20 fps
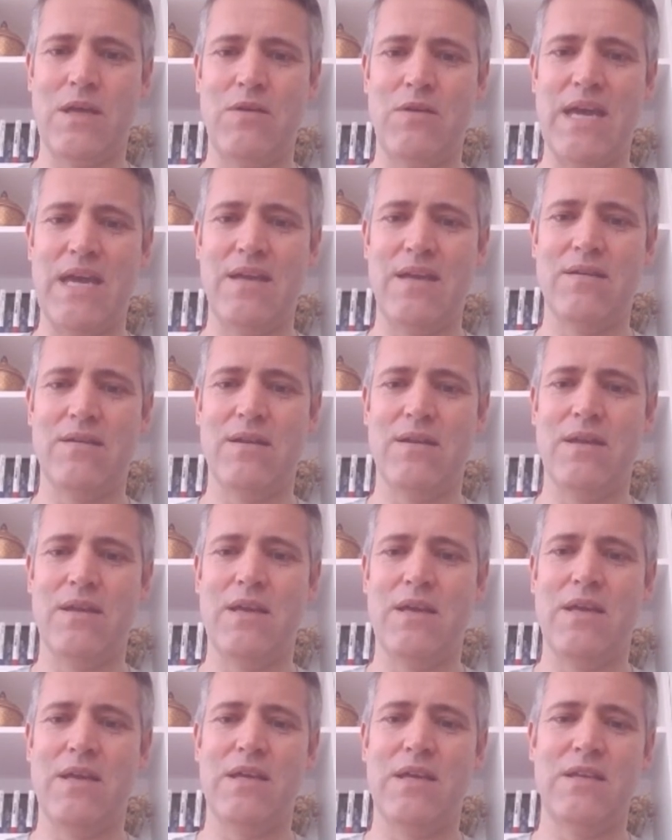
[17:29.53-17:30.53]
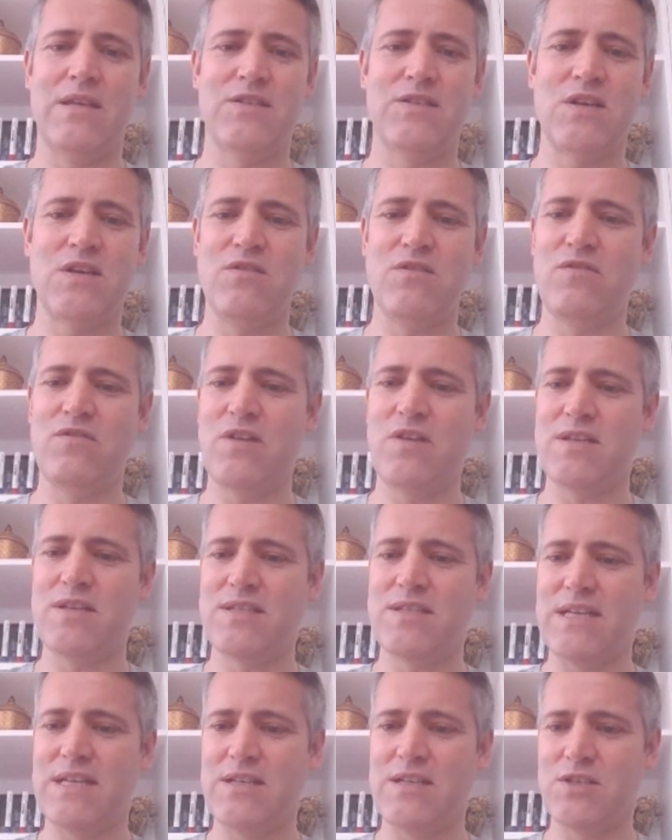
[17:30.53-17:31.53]
Okay, so the first
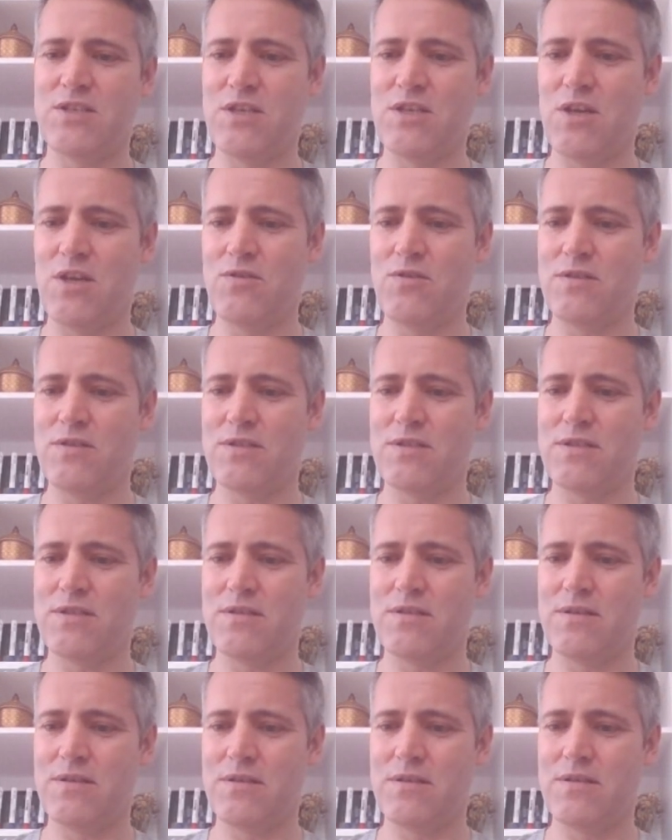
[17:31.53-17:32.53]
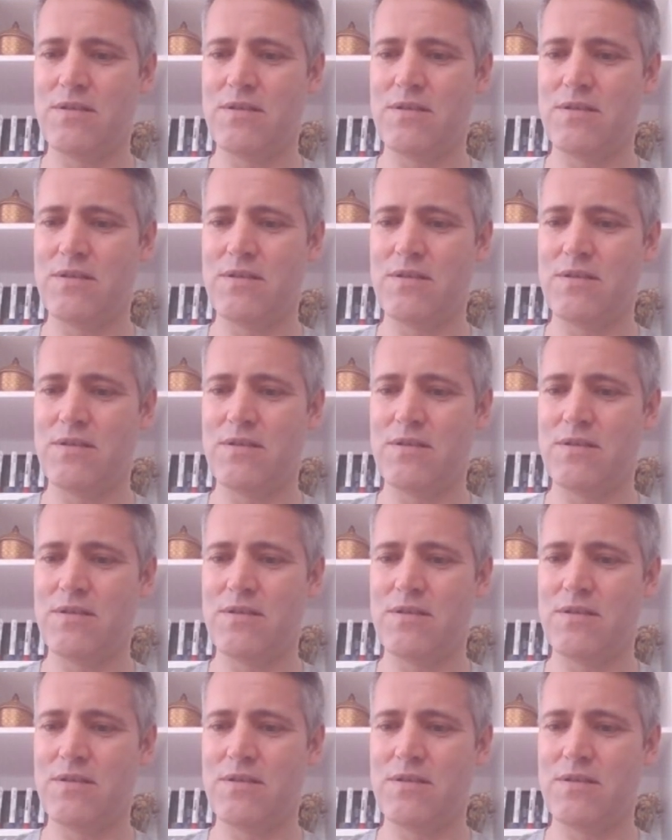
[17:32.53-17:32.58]
thing to note